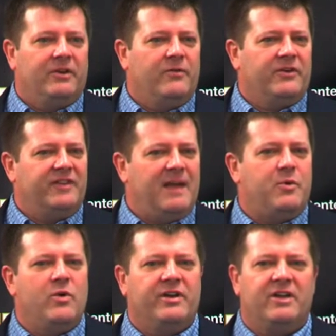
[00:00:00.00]
So for
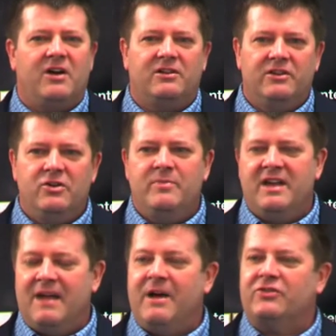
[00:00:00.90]
example, we're going to talk a little
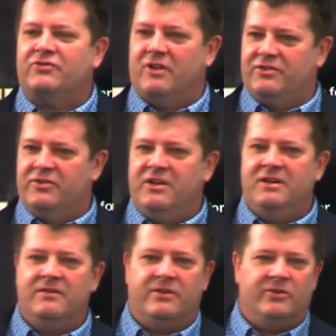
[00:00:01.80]
bit about structured
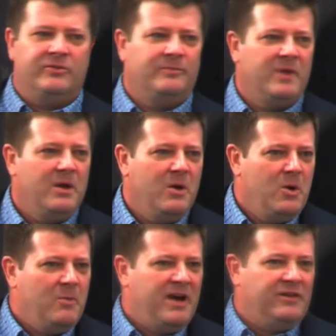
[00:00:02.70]
interviews,
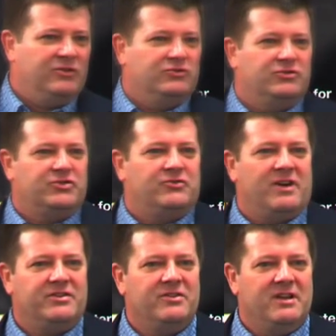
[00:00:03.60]
but
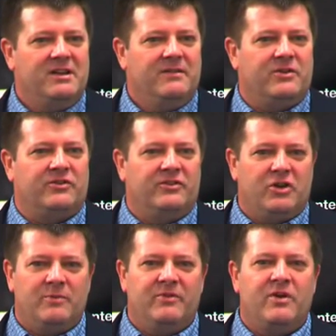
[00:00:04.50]
structured interviews in
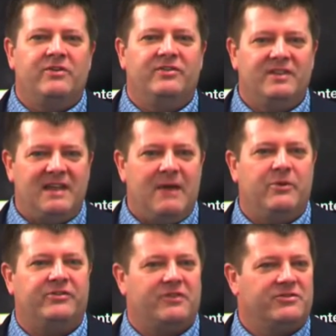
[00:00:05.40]
terms of where you sit
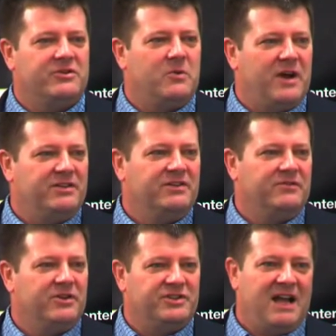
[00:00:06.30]
down with structured
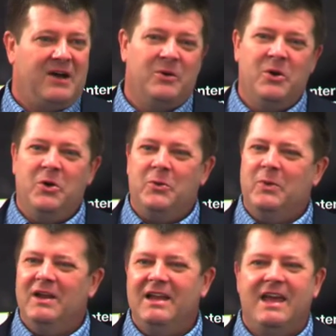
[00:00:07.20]
questions for a child
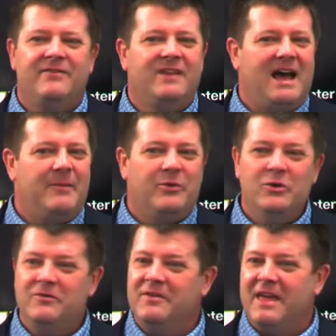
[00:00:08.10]
really have not
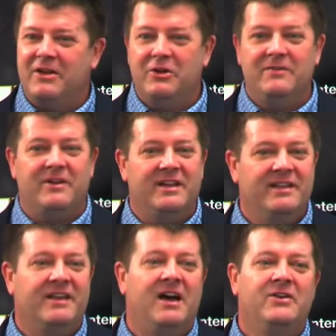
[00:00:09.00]
proven that good for
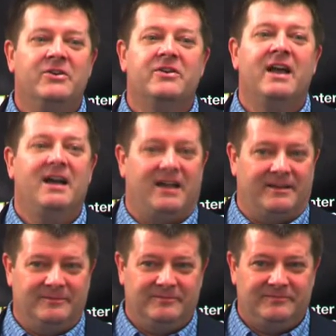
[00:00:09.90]
kids under
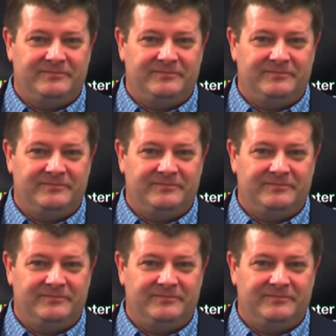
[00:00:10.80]
9.